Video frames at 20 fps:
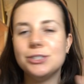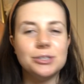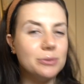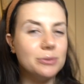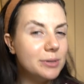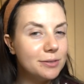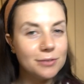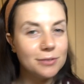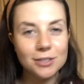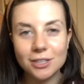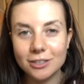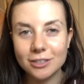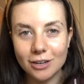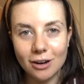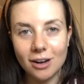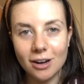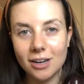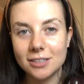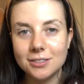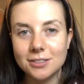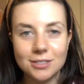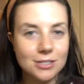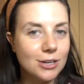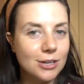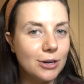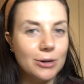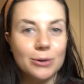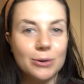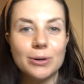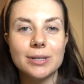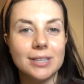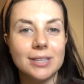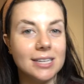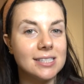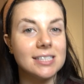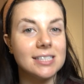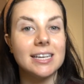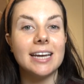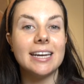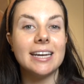dewy for the gods, so
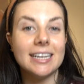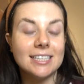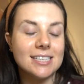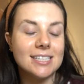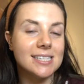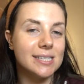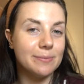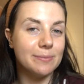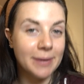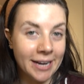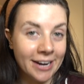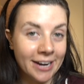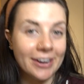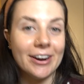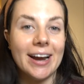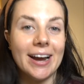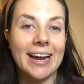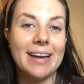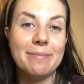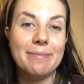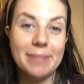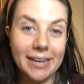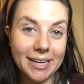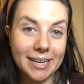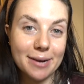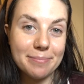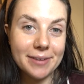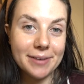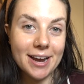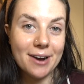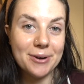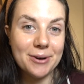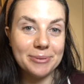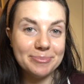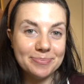let's get into some hair and makeup now.